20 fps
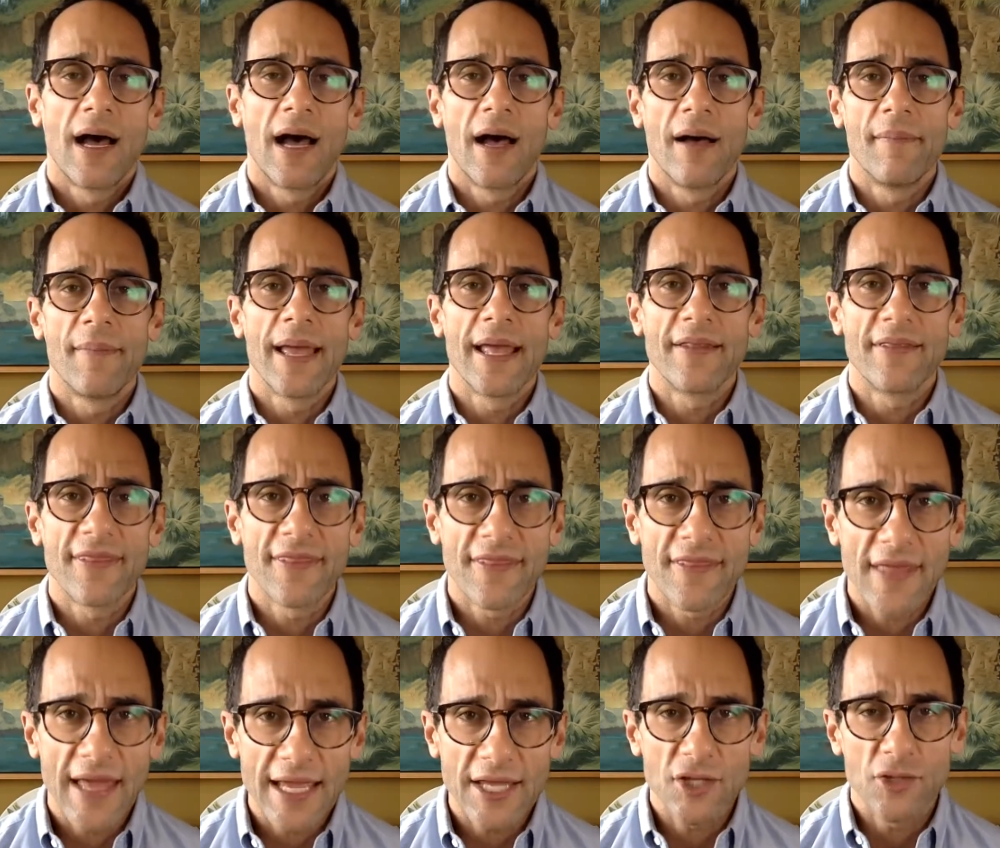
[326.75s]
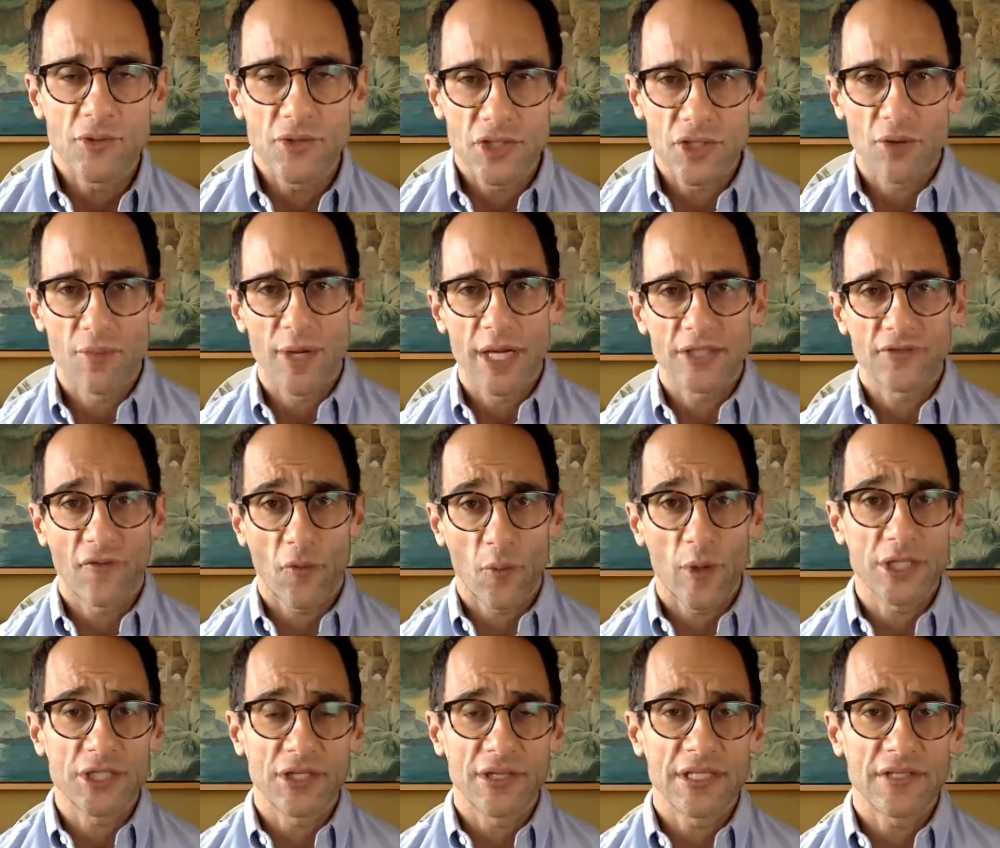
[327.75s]
And thank you so much for
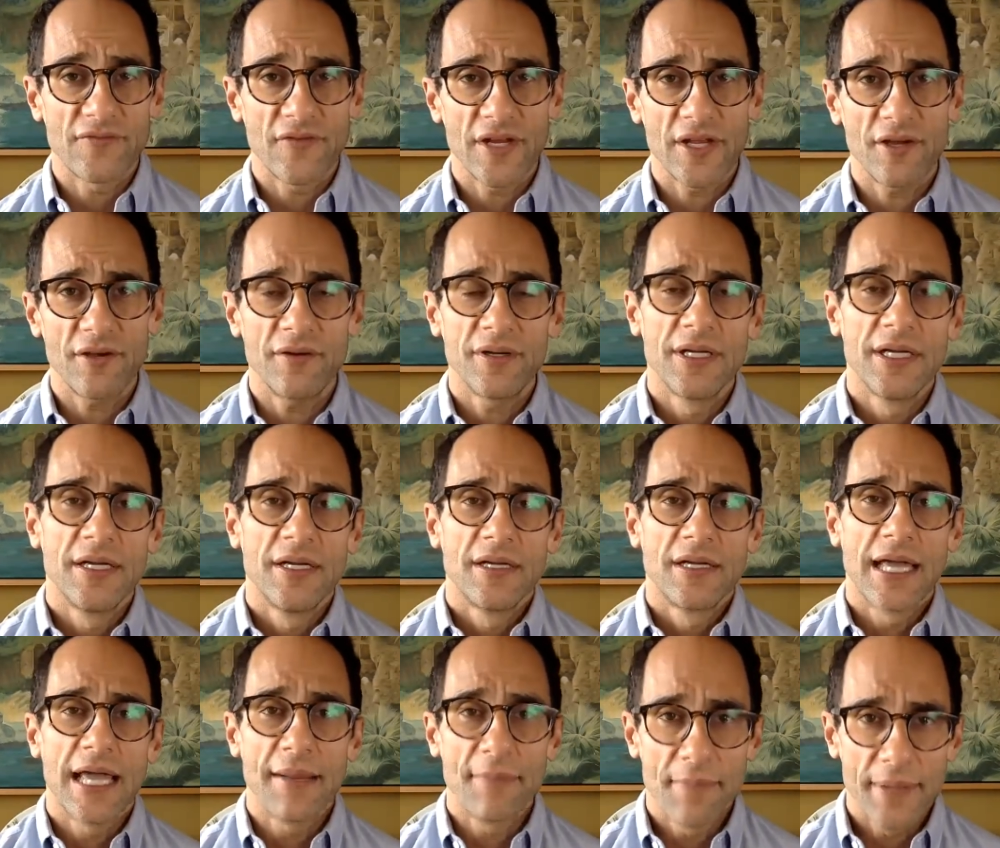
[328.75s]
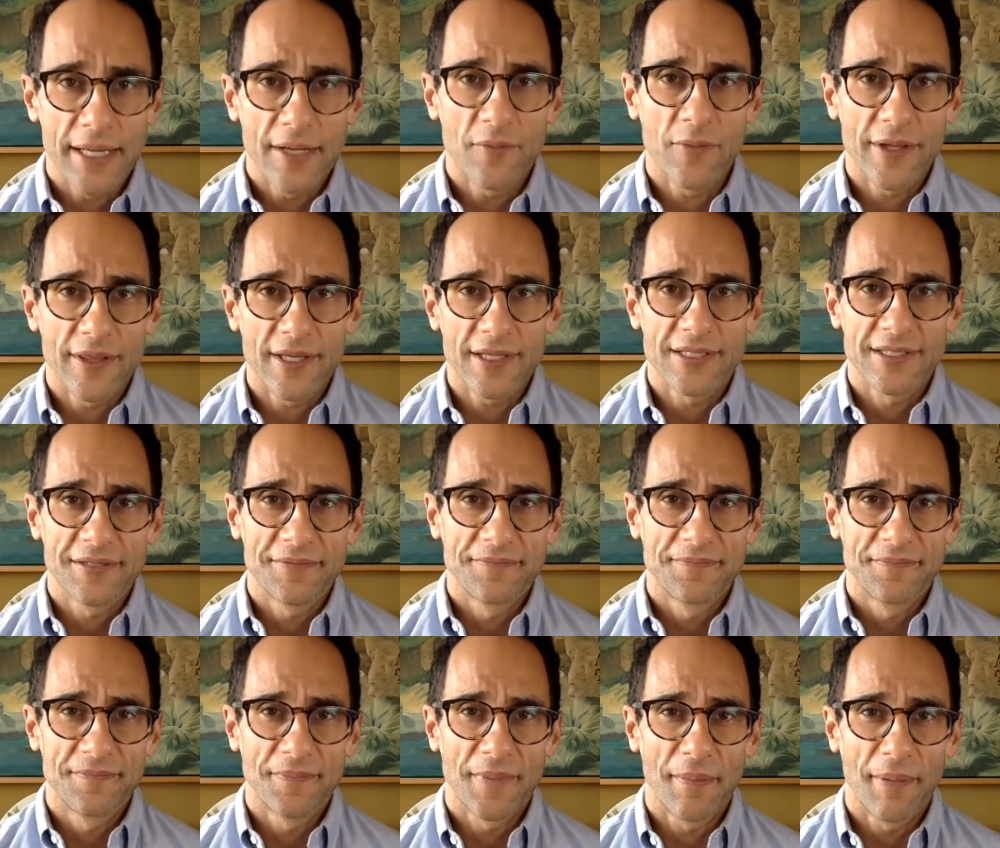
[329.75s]
watching this video and being with us.
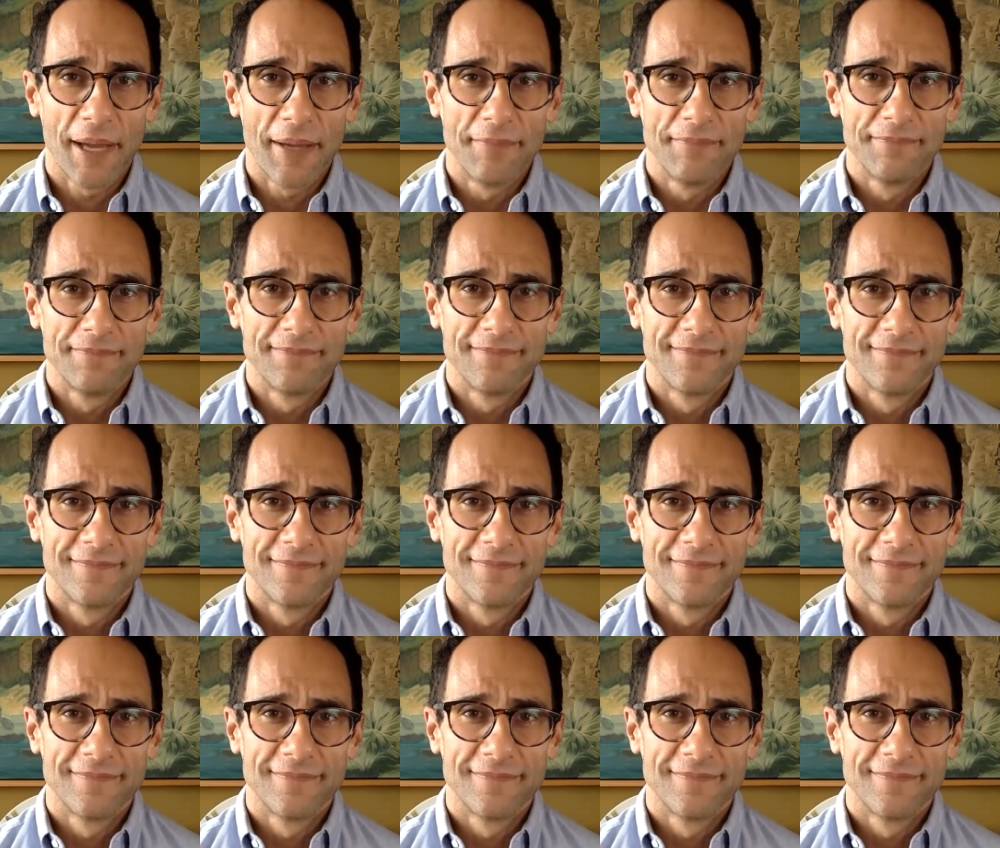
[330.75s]
Bye-bye.